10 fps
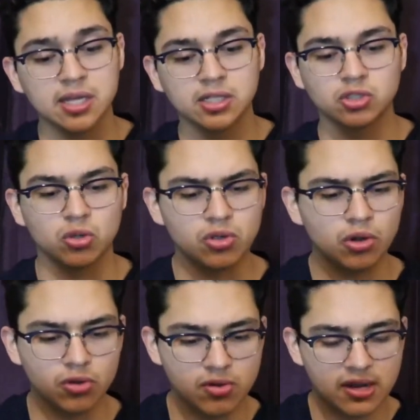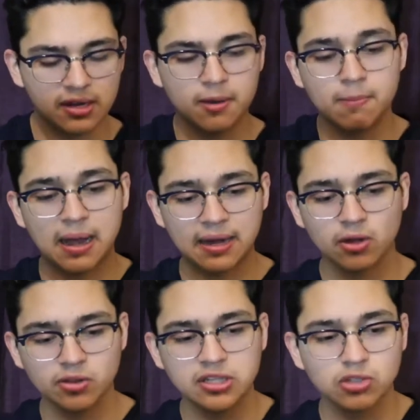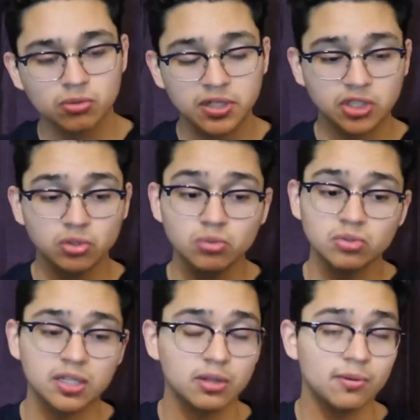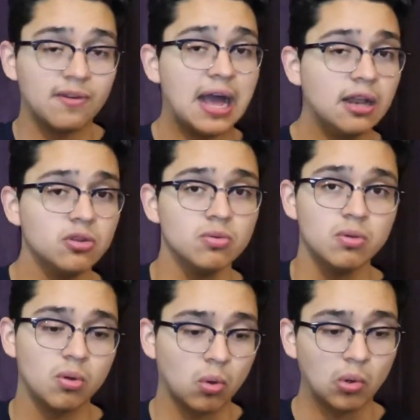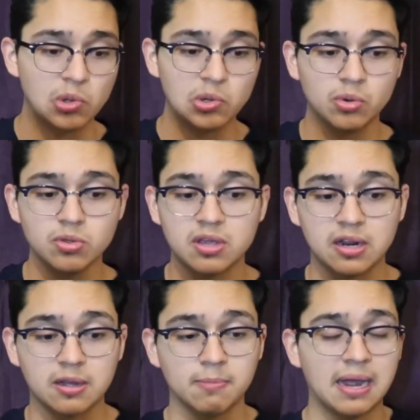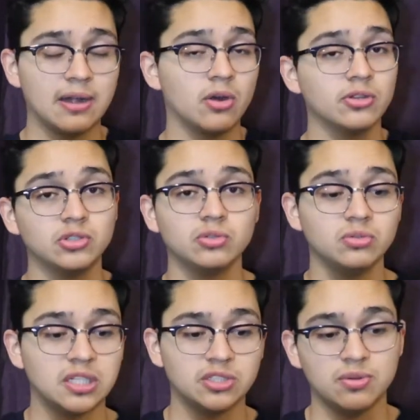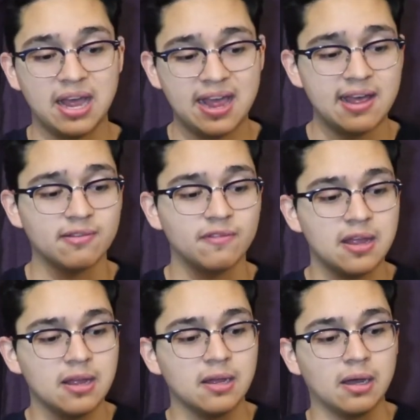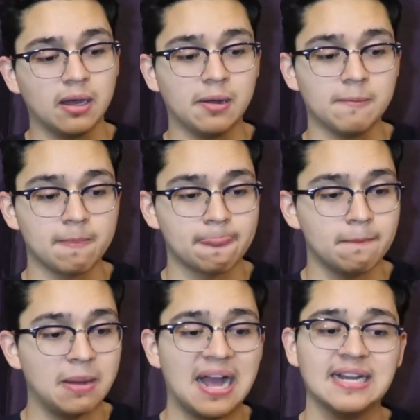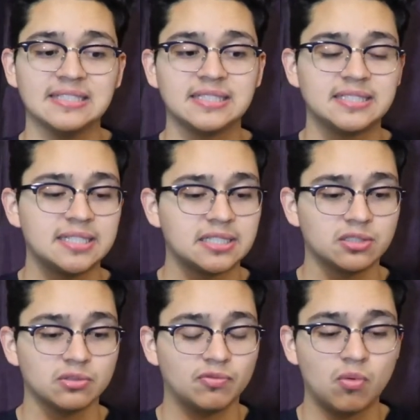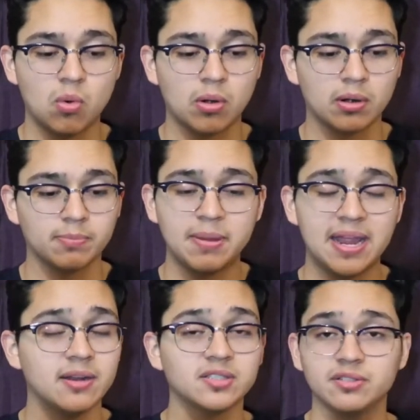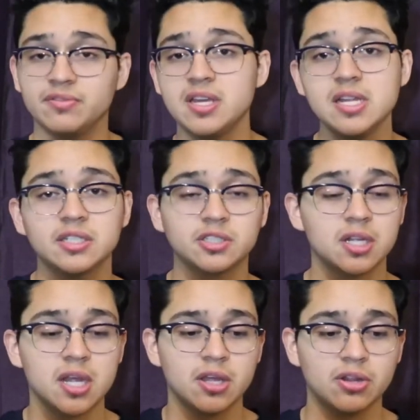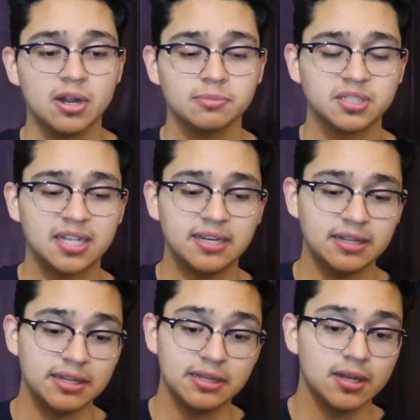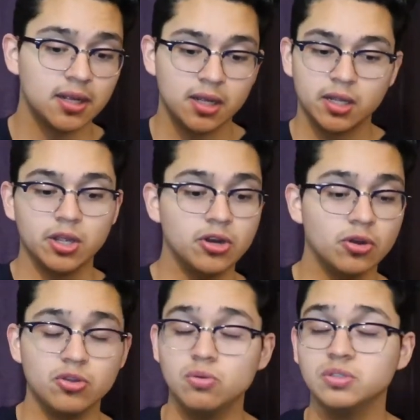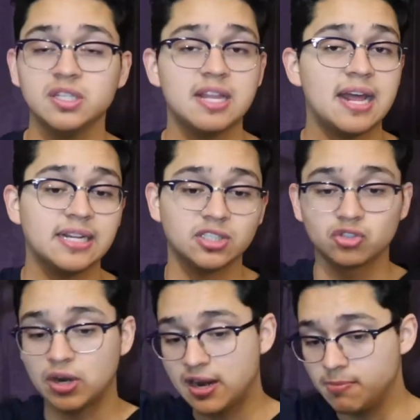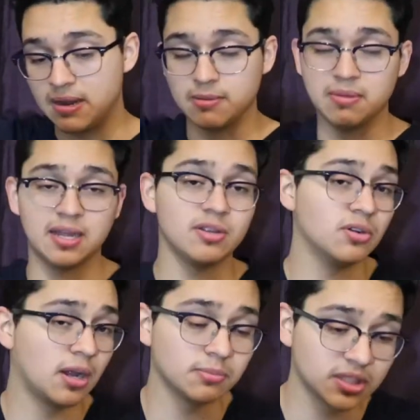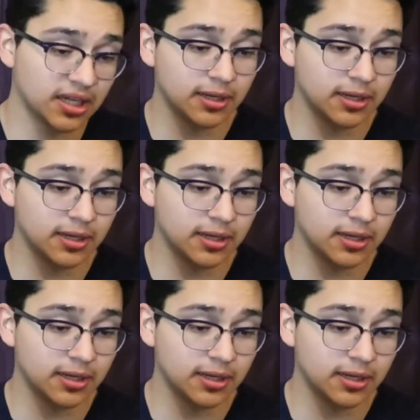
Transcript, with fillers: So, you know, you can combine all these three shoes and their value, or, you know, you can combine all the shoes that you have. Um, buying six or four pairs of each. You know what I'm saying? And you know, using that as trade bait, man. You know what I'm saying?